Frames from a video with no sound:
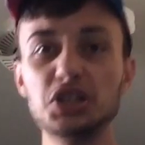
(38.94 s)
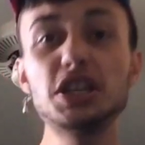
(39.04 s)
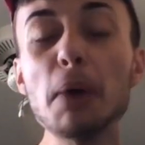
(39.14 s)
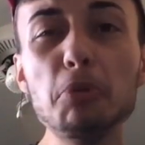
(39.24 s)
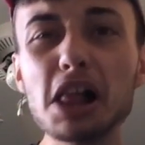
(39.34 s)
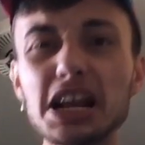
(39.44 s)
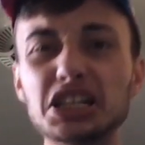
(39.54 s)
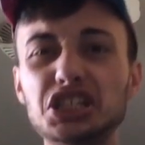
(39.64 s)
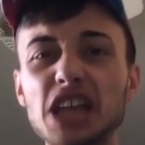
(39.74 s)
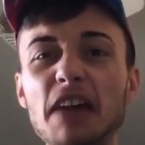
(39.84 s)

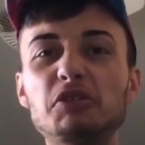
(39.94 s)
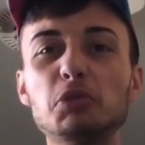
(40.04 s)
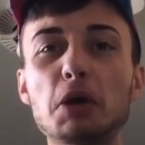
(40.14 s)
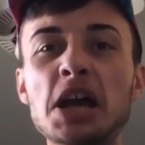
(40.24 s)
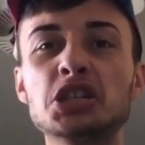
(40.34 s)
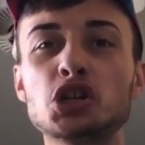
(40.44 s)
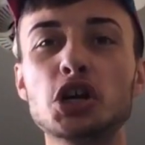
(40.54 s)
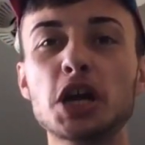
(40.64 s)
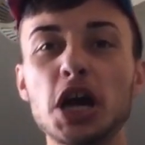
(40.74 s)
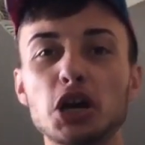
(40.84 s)
Double-edged safety
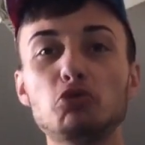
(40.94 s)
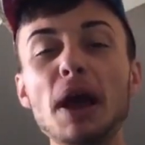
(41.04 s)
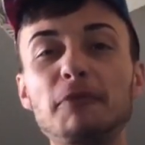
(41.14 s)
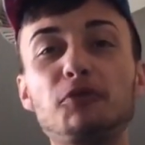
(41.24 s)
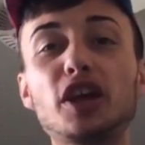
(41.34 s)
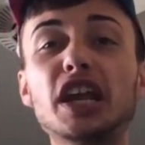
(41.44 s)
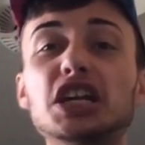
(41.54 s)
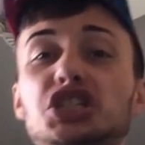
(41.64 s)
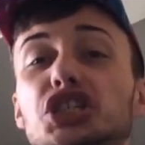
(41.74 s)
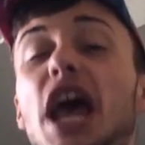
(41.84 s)
razor. Great for
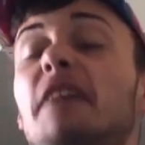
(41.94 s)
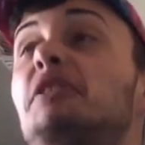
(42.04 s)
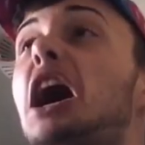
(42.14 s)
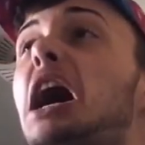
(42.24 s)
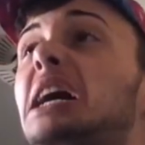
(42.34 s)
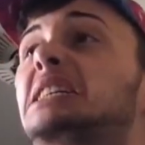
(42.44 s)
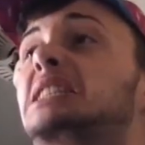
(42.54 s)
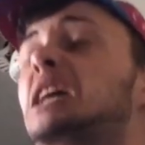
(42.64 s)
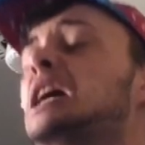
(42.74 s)
getting shamed ice.